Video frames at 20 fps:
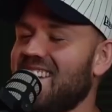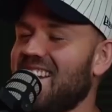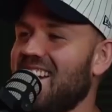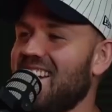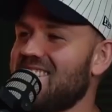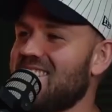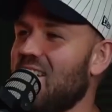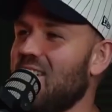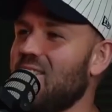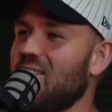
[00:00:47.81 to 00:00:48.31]
Yeah,
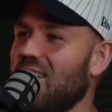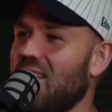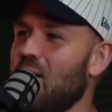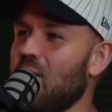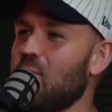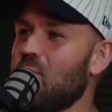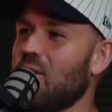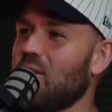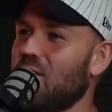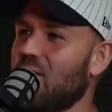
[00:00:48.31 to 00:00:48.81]
that's how
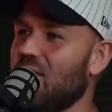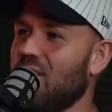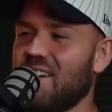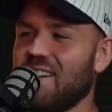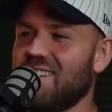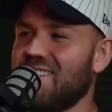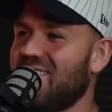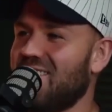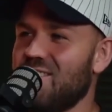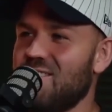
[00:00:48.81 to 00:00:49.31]
little we're
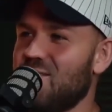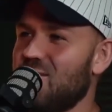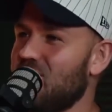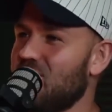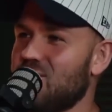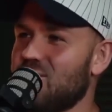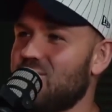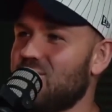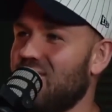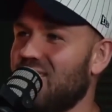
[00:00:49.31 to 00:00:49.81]
going. Who
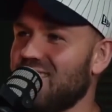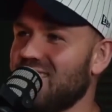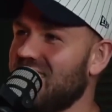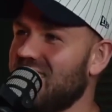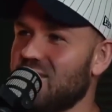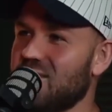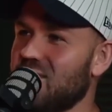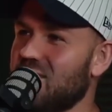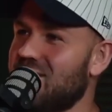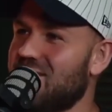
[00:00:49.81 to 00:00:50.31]
knows what
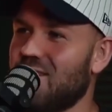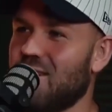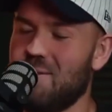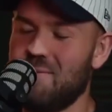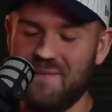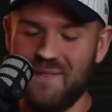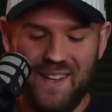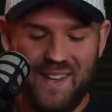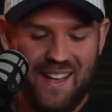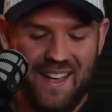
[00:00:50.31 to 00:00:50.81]
year they're
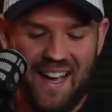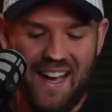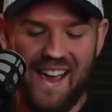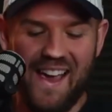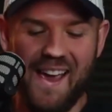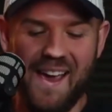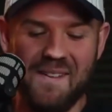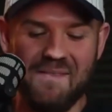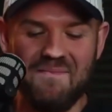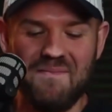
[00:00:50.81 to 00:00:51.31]
from?
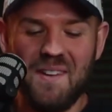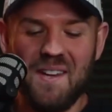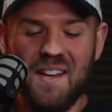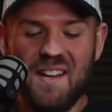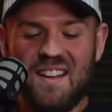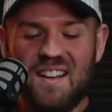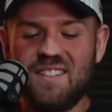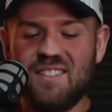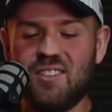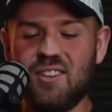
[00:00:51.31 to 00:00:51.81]

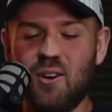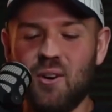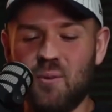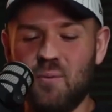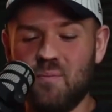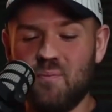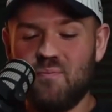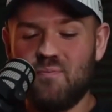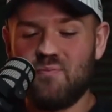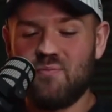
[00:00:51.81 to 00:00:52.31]

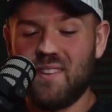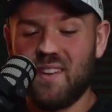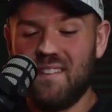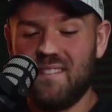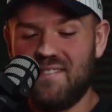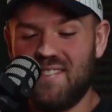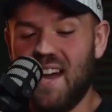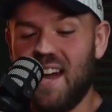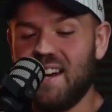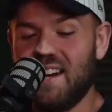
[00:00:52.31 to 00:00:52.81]
So,
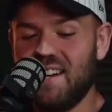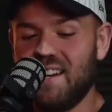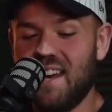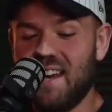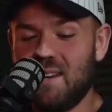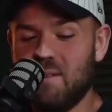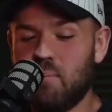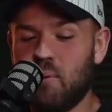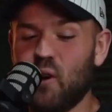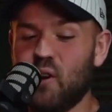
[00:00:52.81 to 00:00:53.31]

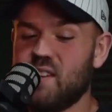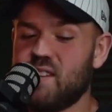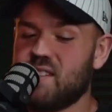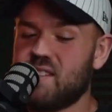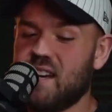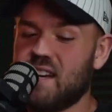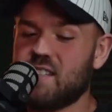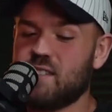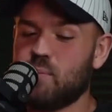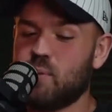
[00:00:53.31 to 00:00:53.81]

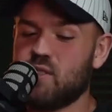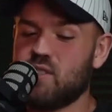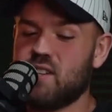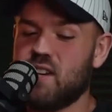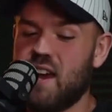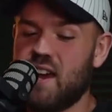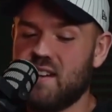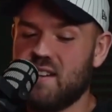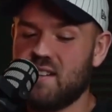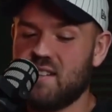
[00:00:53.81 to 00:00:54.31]

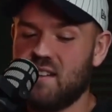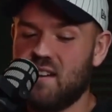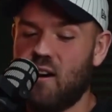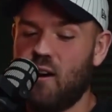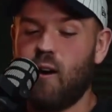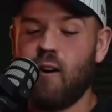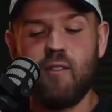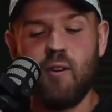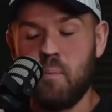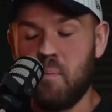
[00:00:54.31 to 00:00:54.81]
39.6%
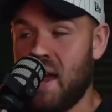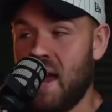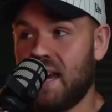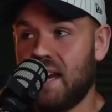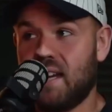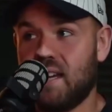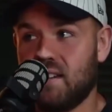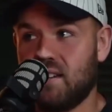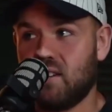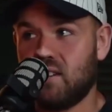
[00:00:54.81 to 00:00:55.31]
of
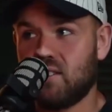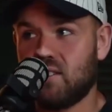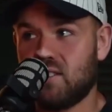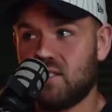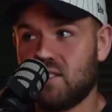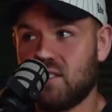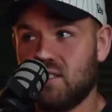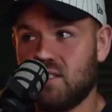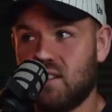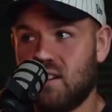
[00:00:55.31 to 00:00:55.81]

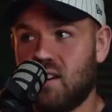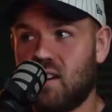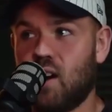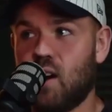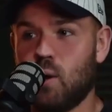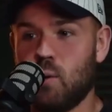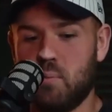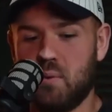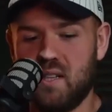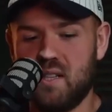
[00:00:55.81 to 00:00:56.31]
Americans
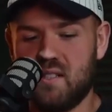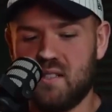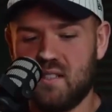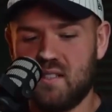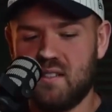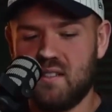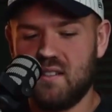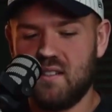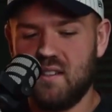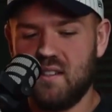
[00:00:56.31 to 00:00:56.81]
are
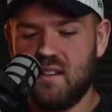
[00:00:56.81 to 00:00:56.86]
obese.